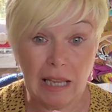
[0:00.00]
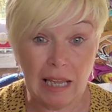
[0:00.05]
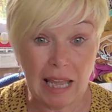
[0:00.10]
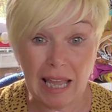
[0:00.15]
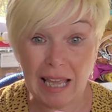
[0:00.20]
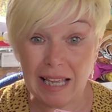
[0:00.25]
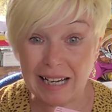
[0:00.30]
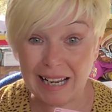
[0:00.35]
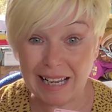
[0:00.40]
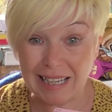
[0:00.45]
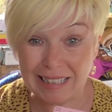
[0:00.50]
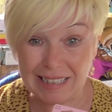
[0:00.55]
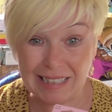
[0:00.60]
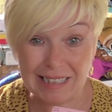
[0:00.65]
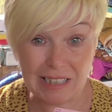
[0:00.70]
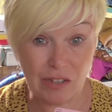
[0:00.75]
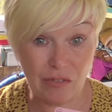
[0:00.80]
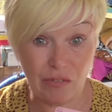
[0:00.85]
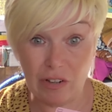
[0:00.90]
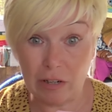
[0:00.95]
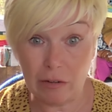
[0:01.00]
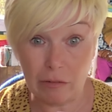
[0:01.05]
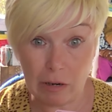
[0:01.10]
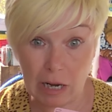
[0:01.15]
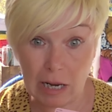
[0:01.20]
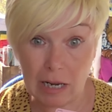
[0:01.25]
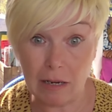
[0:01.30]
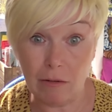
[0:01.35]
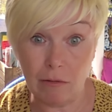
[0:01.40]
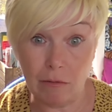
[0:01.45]
I need to figure it
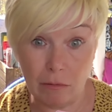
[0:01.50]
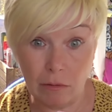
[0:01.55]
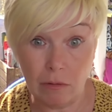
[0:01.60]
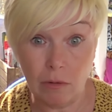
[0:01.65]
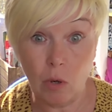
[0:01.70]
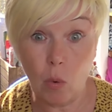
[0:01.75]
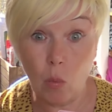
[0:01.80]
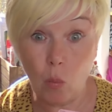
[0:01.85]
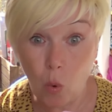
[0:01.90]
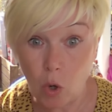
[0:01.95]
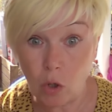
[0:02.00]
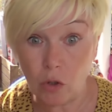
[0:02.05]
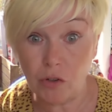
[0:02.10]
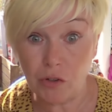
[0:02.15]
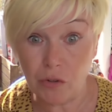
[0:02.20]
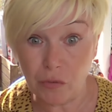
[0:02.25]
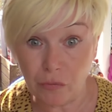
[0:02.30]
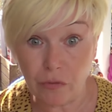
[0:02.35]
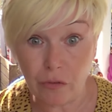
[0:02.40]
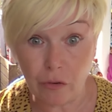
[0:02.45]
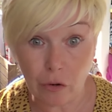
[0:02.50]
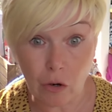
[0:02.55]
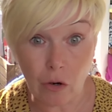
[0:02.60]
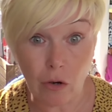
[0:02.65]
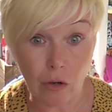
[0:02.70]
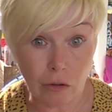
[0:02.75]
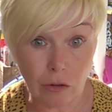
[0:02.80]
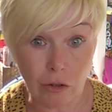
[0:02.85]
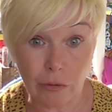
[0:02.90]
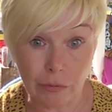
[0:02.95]
out once and for
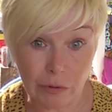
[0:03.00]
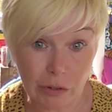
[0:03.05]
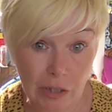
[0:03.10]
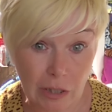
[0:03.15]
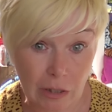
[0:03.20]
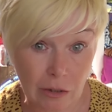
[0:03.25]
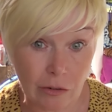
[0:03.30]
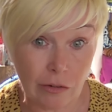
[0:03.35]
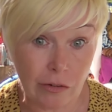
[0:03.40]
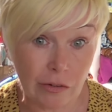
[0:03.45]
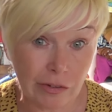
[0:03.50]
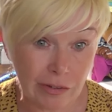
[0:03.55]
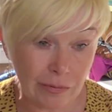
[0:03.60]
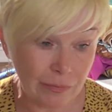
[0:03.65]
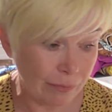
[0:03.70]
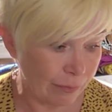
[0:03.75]
all, don't I, girls?